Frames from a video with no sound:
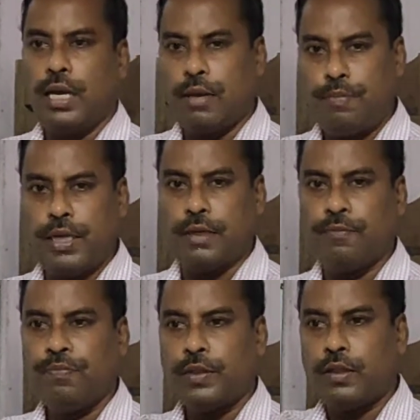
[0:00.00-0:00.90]

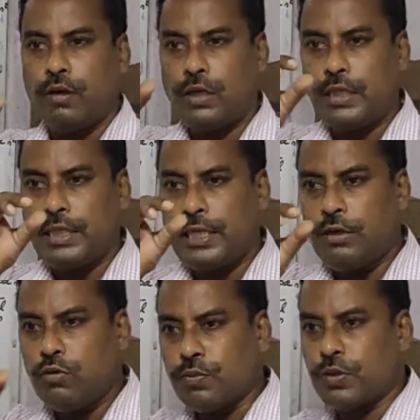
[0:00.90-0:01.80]
having the
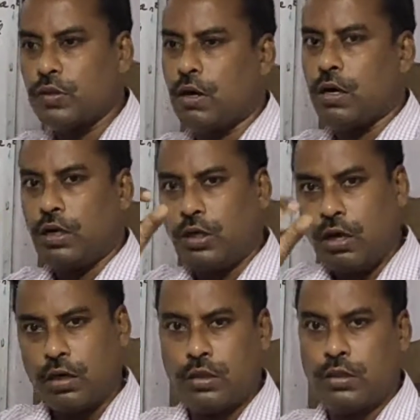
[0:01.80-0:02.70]
tubes or
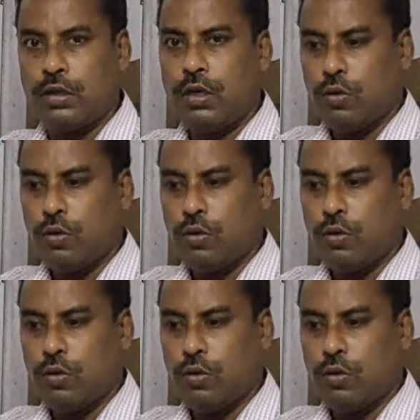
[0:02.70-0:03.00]
duct